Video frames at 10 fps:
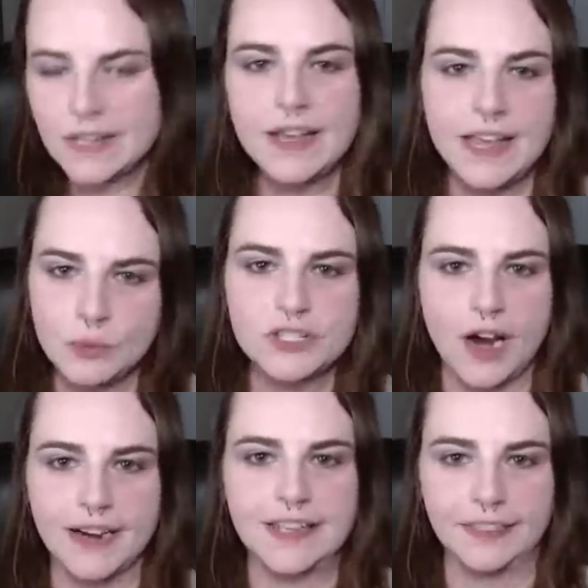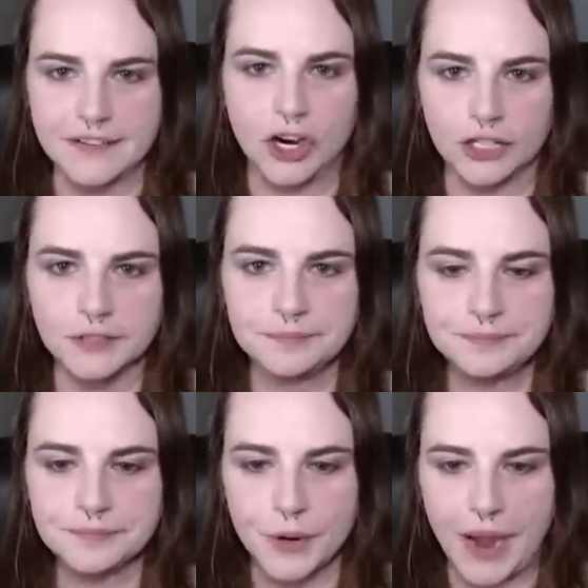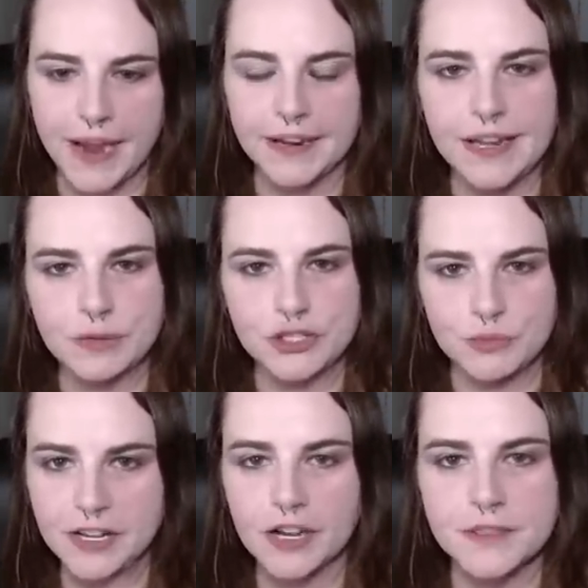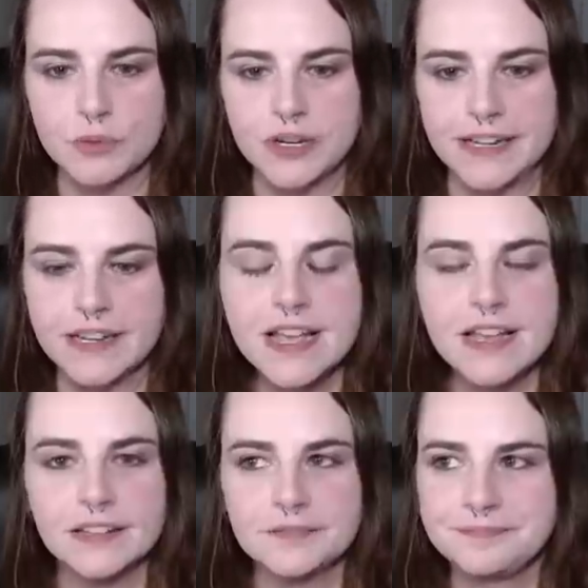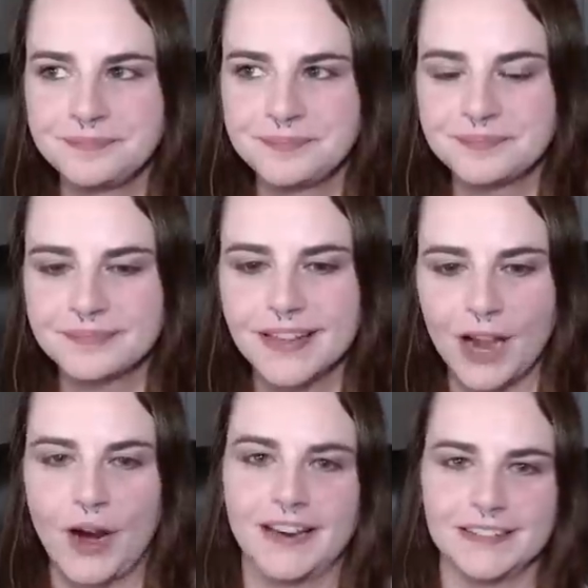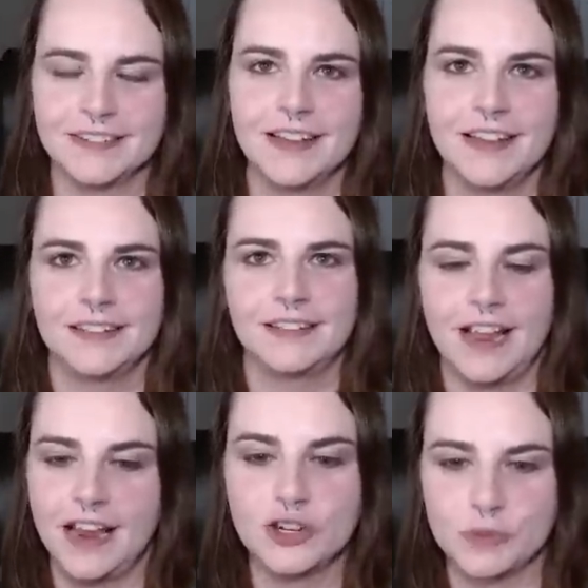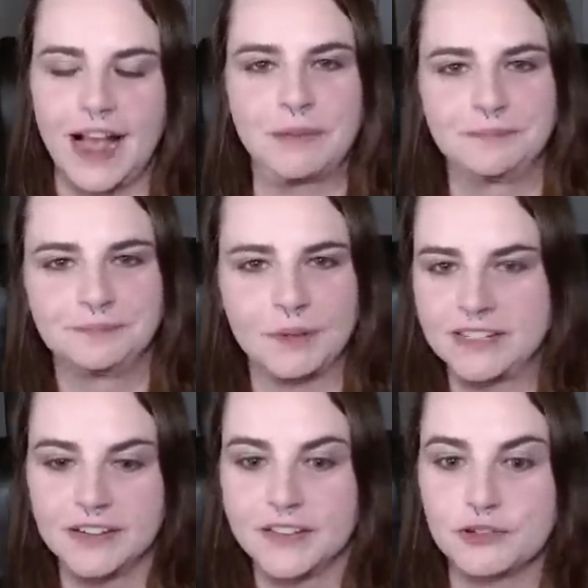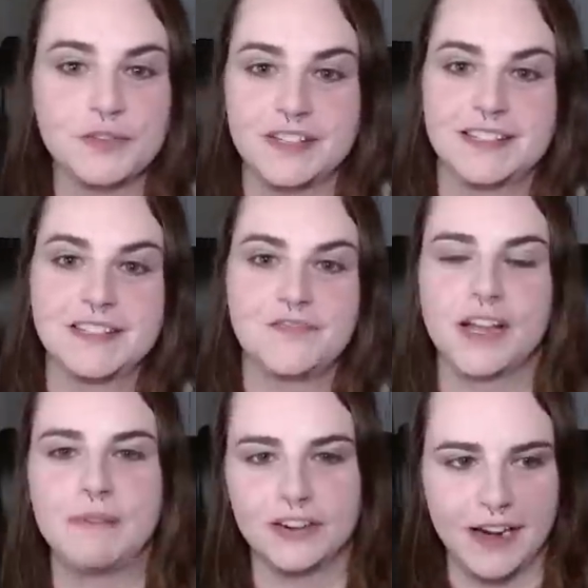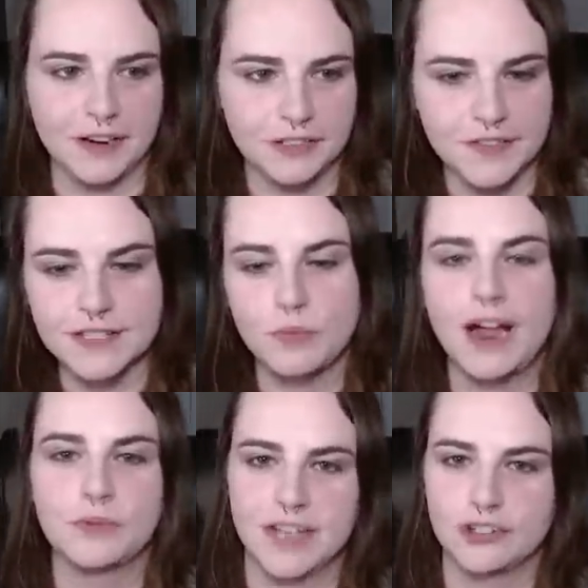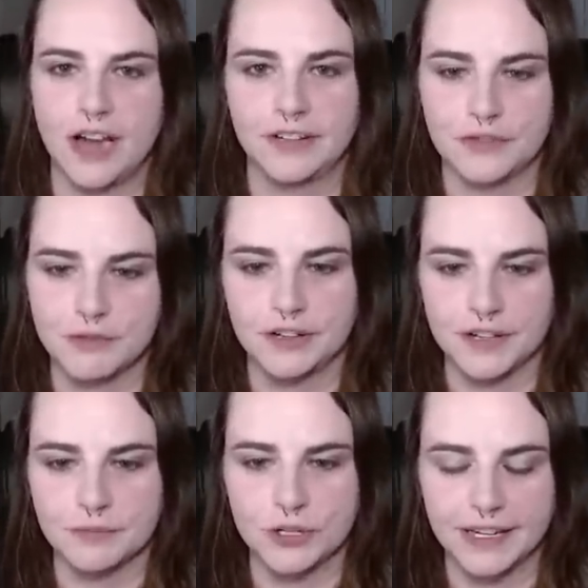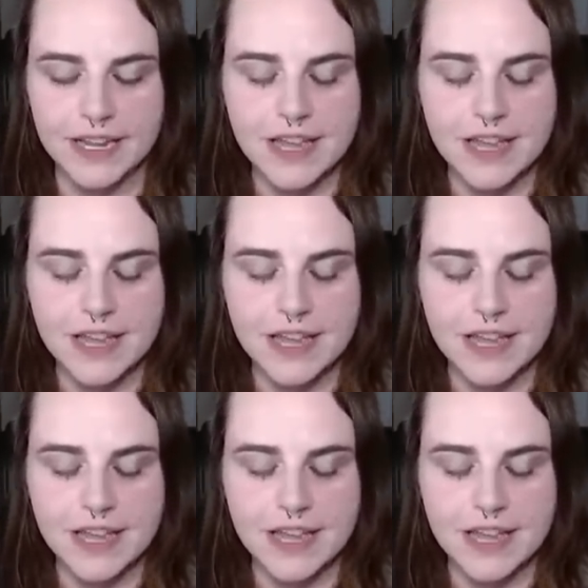He was trying to leave her. Okay. It was 3 o'clock in the morning. All right. Here's what happened. I'm going to tell you the truth because it doesn't fucking matter now. This is why I was out driving at 3 o'clock in the morning.